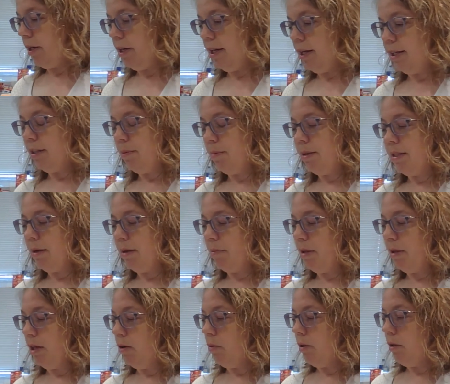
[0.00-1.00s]
it needs to be
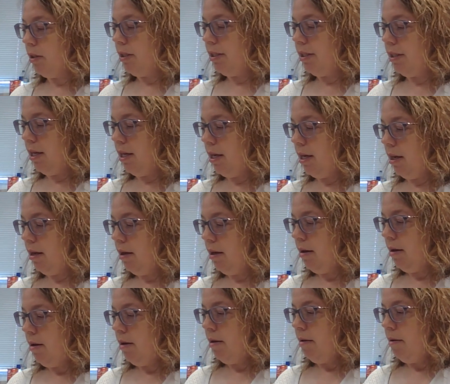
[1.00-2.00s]
something you could see.
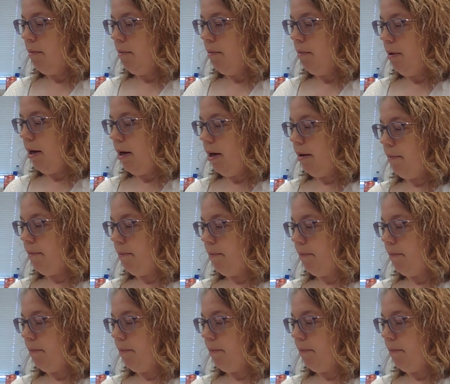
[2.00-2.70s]
But